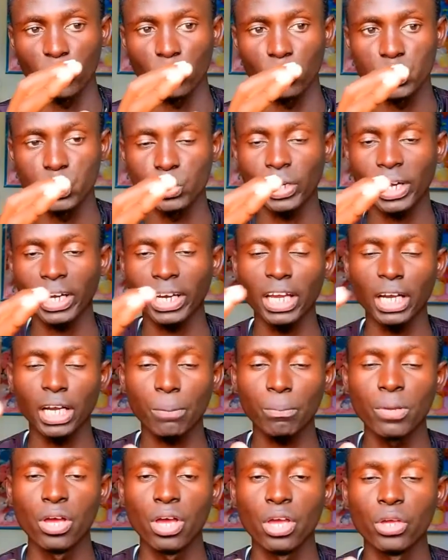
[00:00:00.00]
Because you
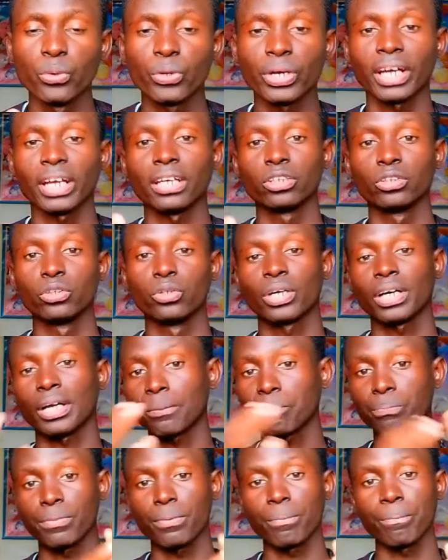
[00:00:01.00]

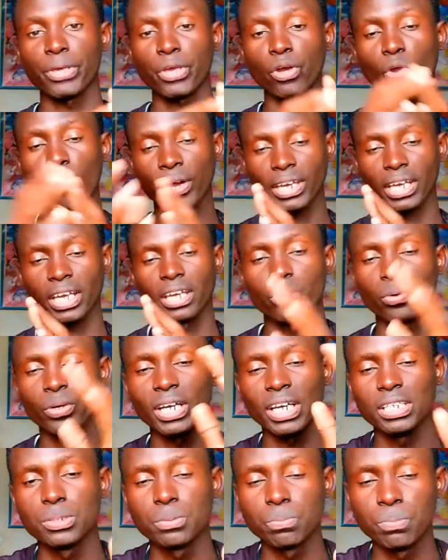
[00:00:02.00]
can be okay, you
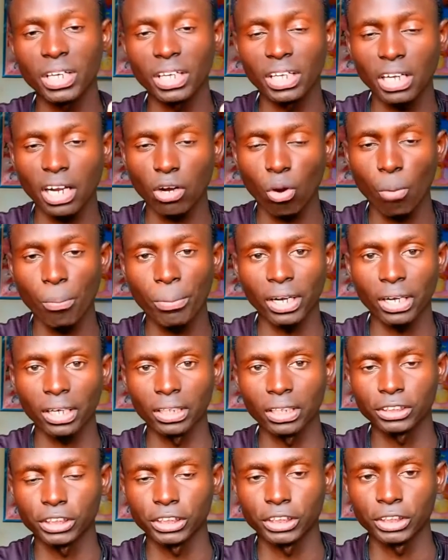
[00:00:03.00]
guys being in an open
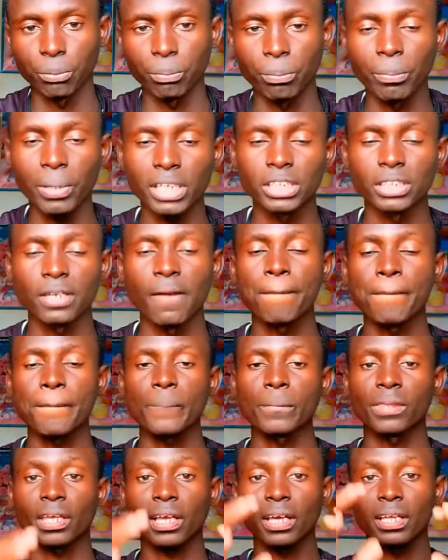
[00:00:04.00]
relationship, but
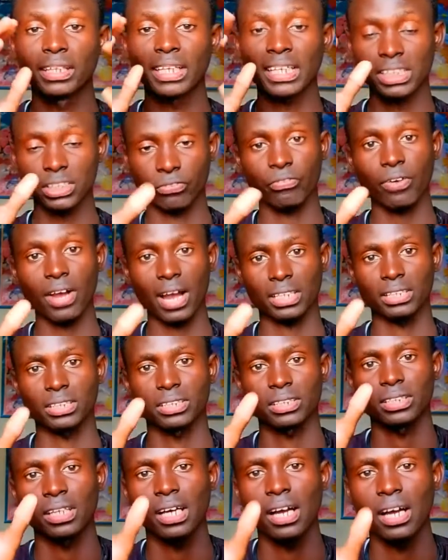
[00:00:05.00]
that
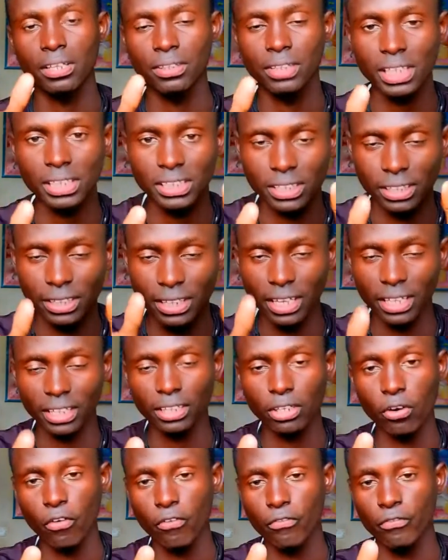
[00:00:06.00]
fact, that
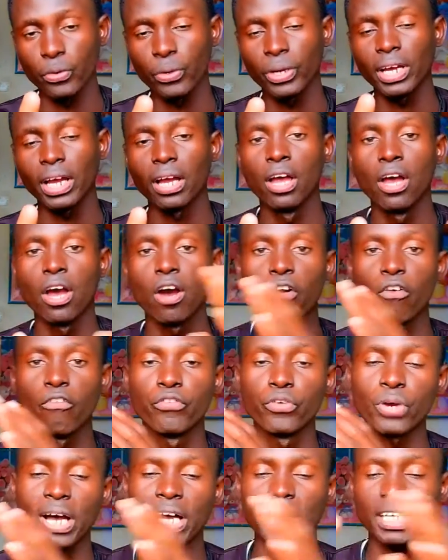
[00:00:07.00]
thing of
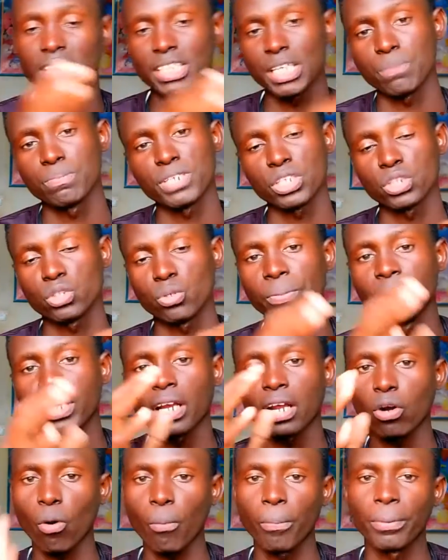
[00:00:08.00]
you accepting to be
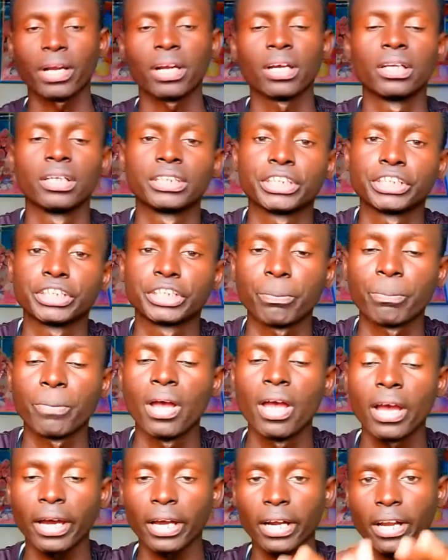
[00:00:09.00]
in an open relationship
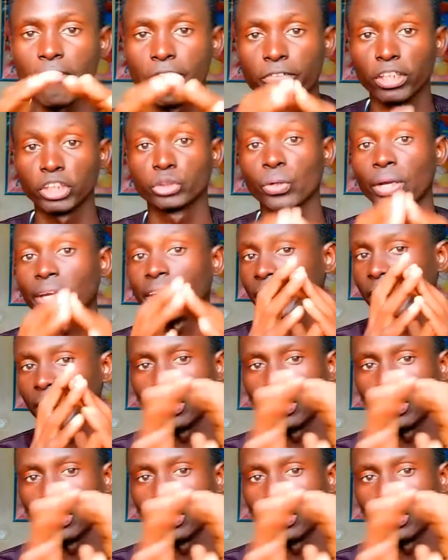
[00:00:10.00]
can eventually